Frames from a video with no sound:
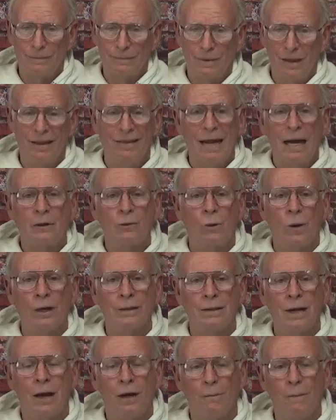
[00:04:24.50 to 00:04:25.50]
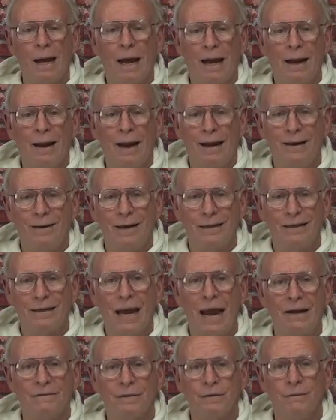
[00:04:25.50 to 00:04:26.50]
And that's what it's all about. Let's
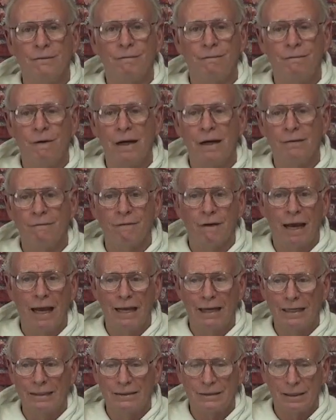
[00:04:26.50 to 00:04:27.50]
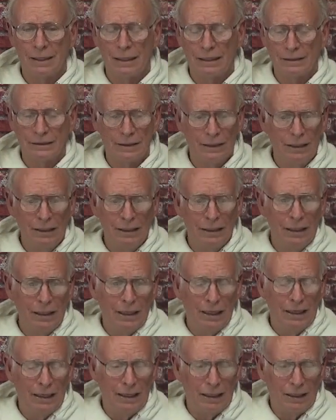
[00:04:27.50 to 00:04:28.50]
have some fun flying these things.
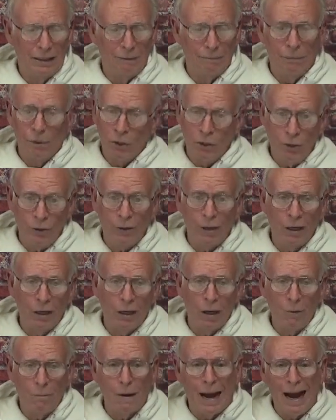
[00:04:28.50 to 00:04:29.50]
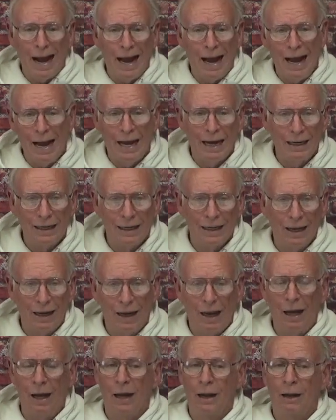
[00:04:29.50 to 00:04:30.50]
You can go buy,
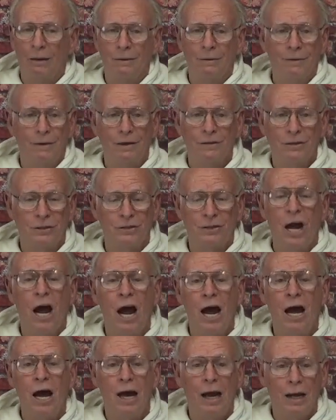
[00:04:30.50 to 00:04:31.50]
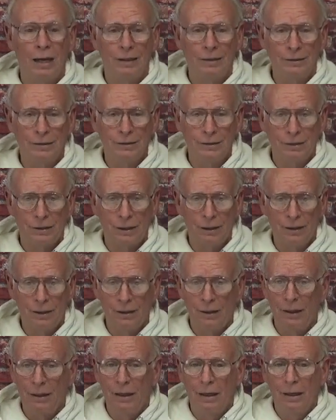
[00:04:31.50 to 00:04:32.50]
there's tons
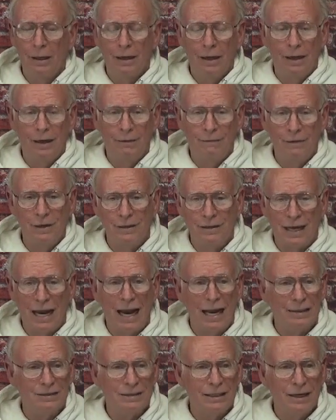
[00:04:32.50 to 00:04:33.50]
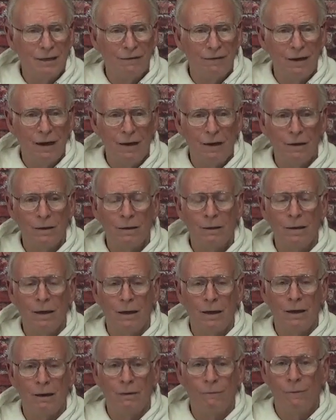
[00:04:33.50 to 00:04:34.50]
of designs out there,
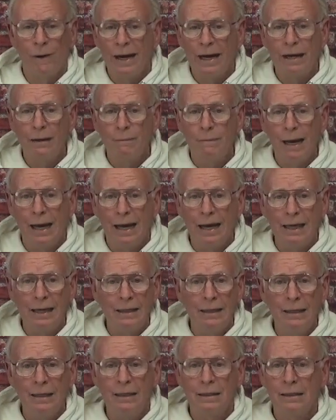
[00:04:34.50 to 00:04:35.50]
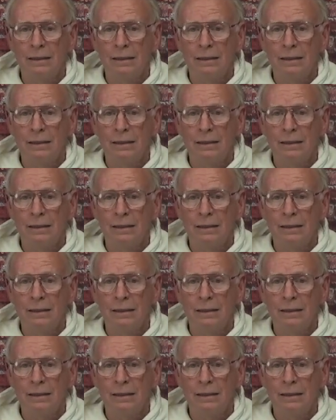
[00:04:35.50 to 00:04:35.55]
ready-made,